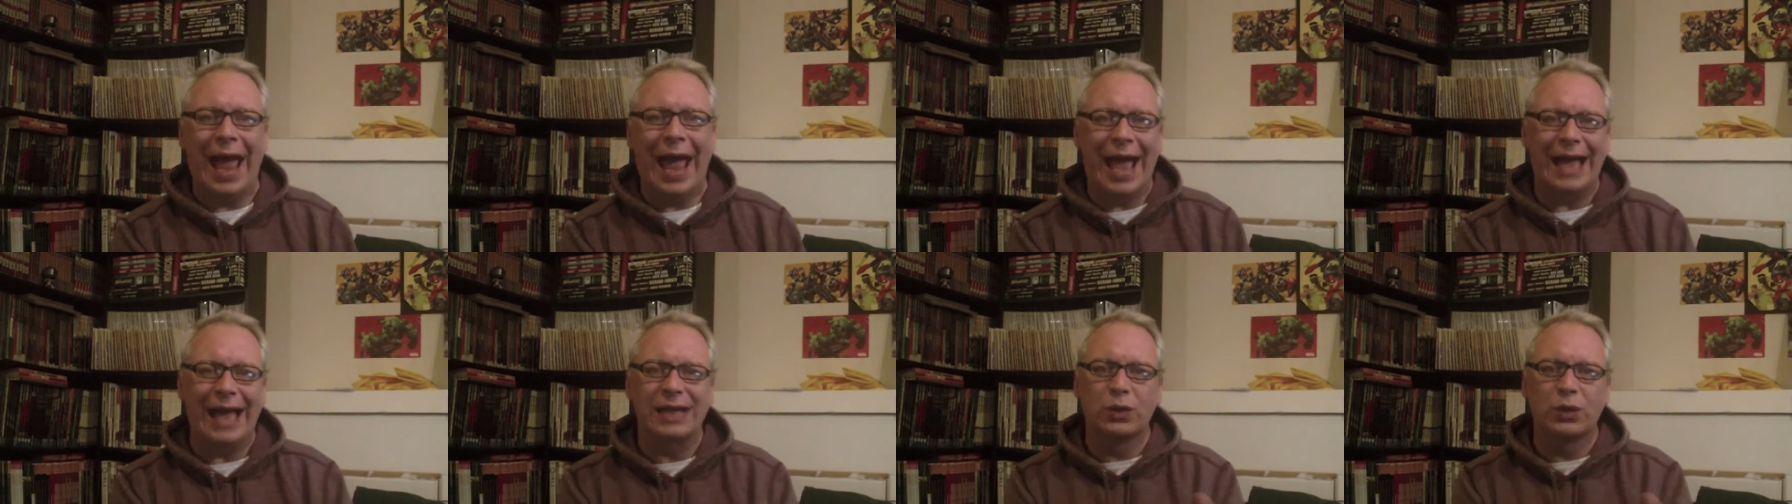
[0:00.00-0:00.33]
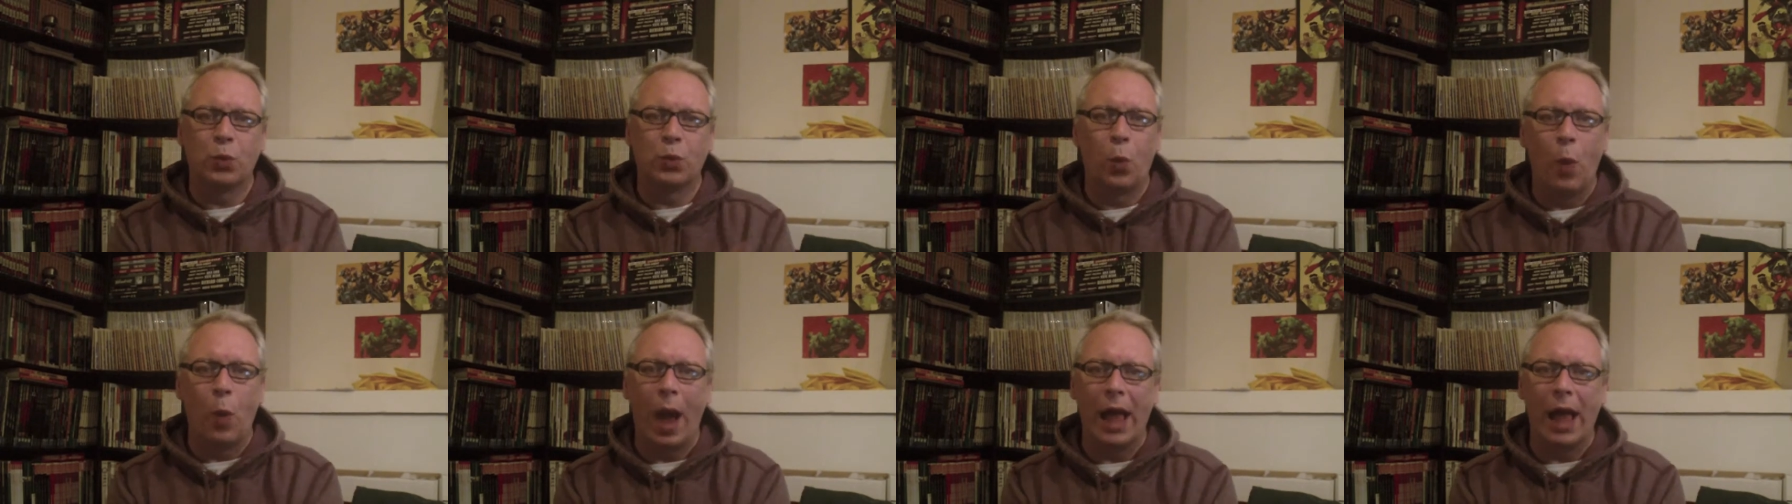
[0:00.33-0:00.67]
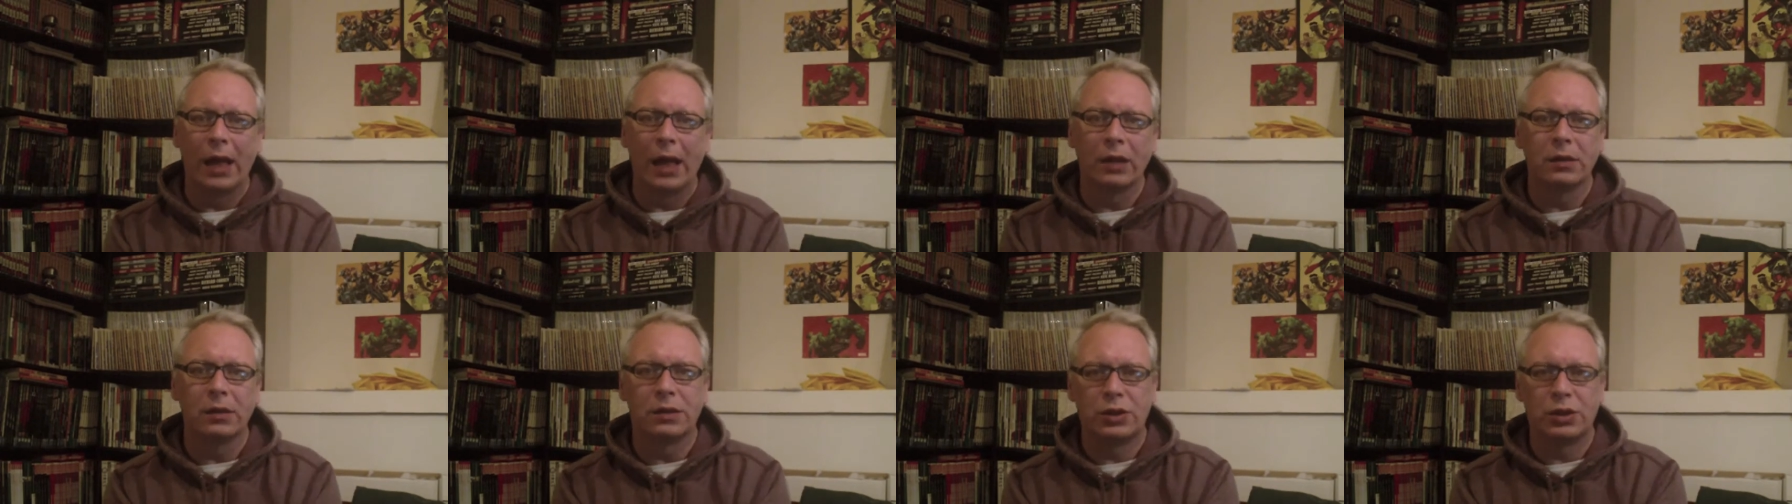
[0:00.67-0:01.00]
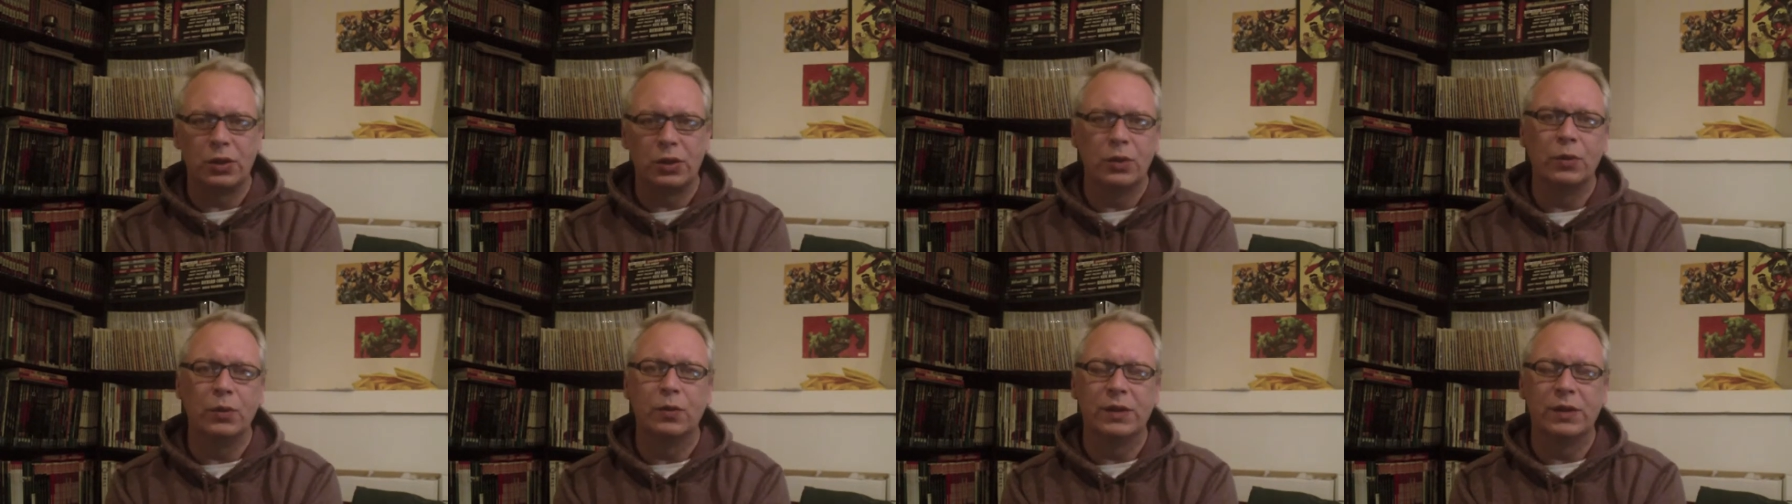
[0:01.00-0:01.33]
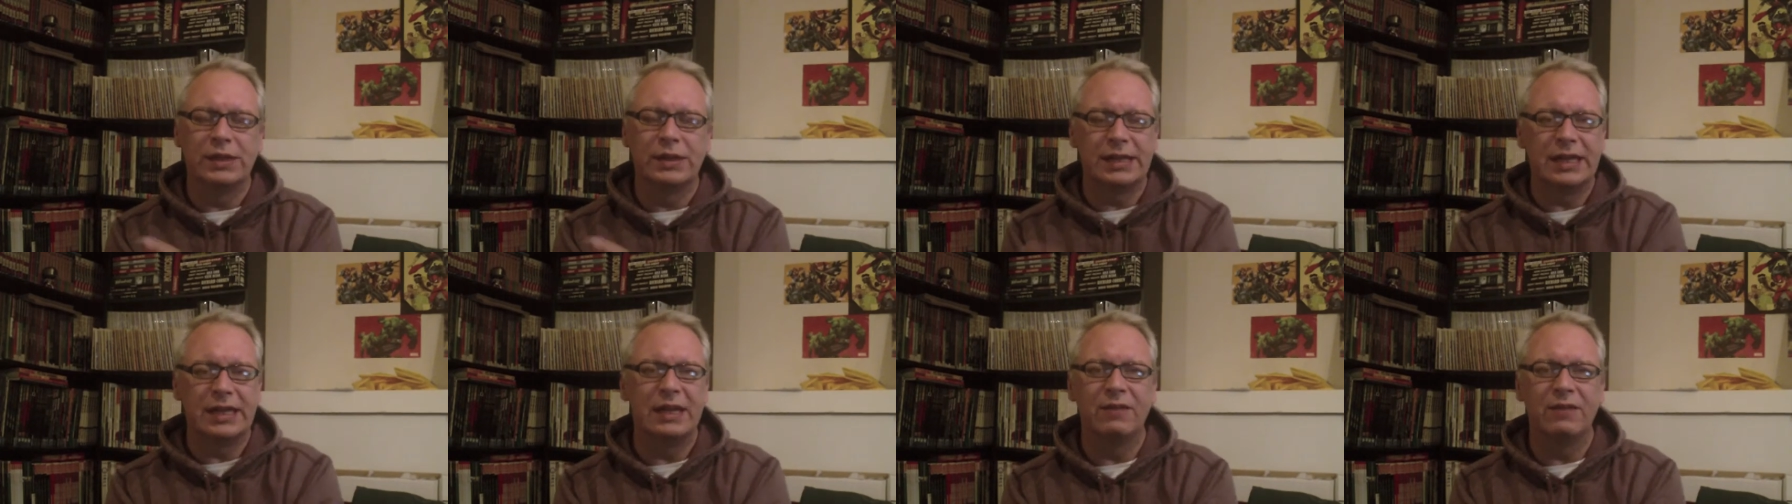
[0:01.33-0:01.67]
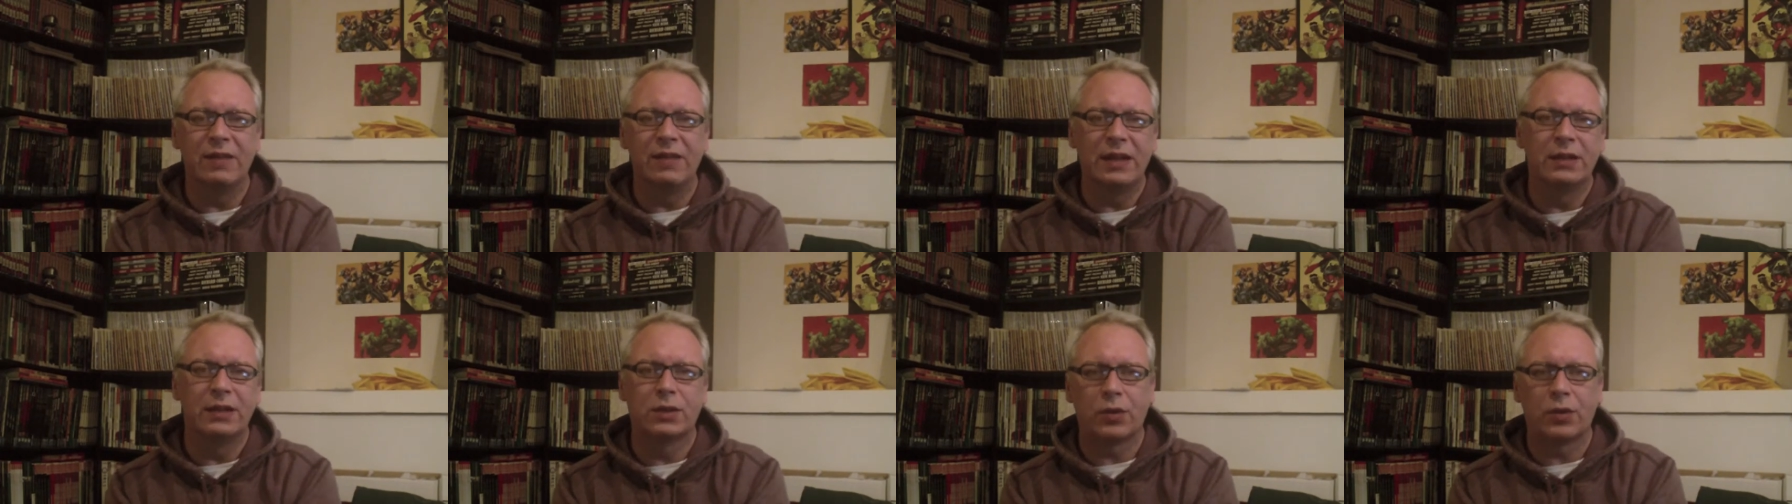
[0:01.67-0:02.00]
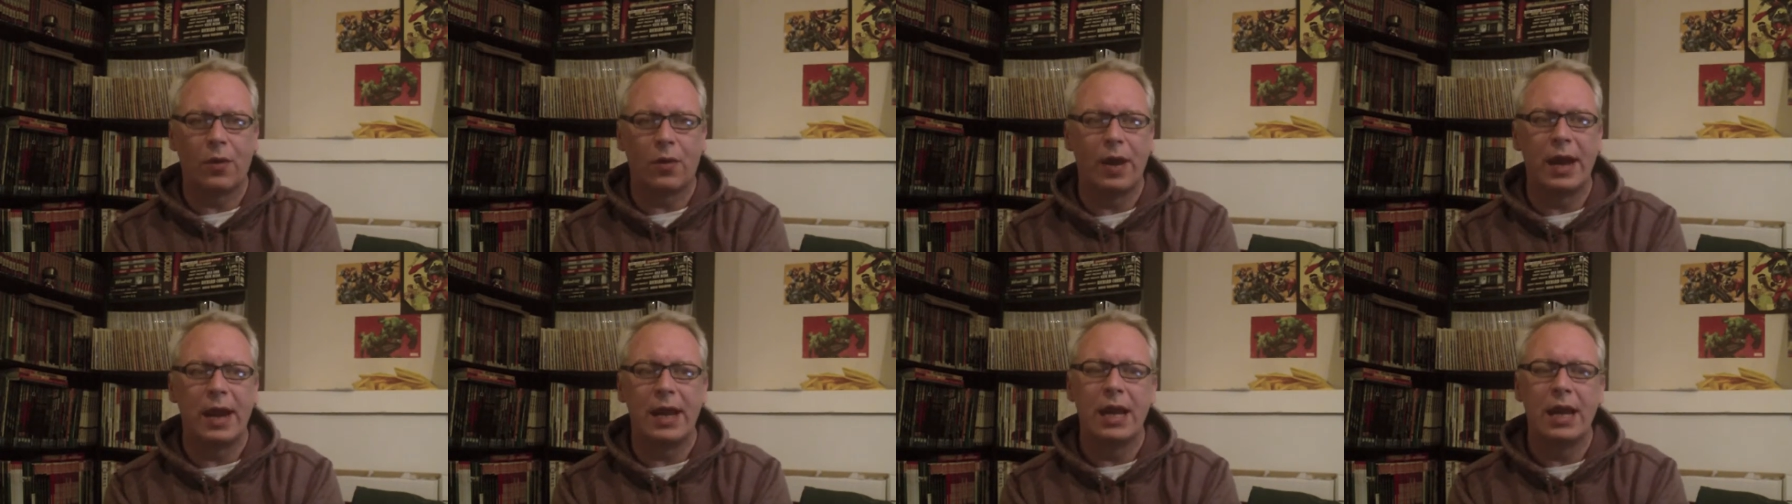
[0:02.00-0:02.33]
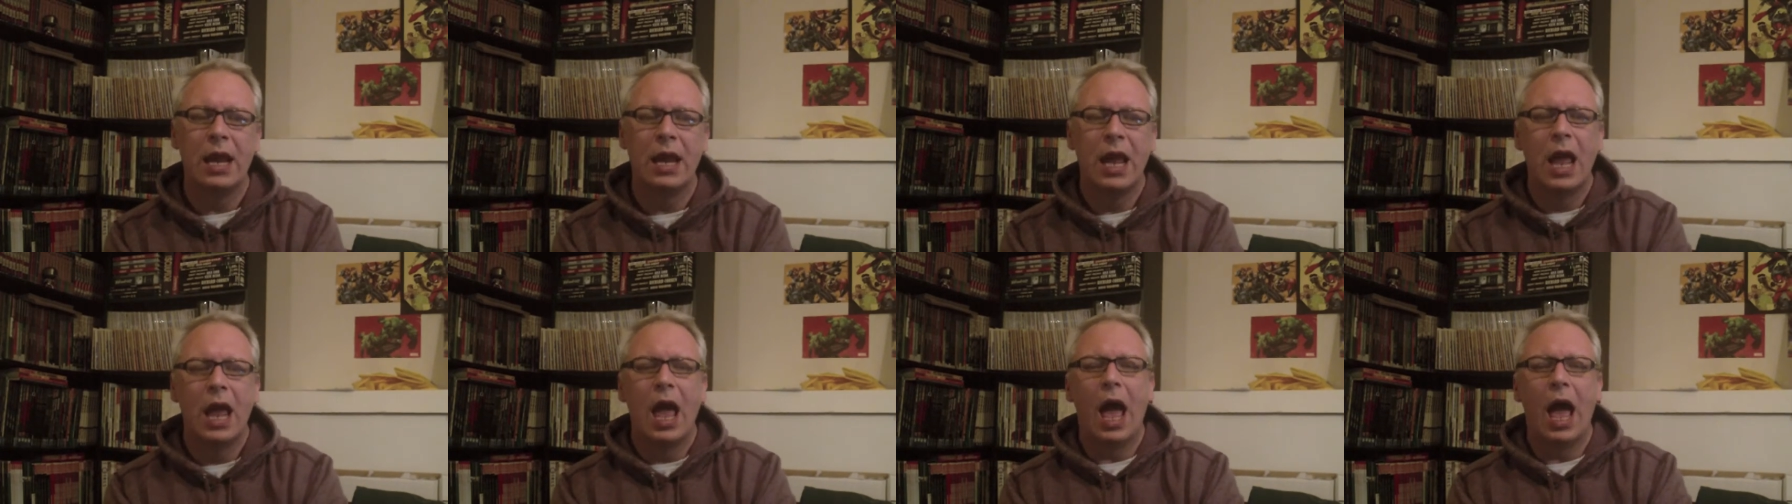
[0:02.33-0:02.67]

as well to the TV screen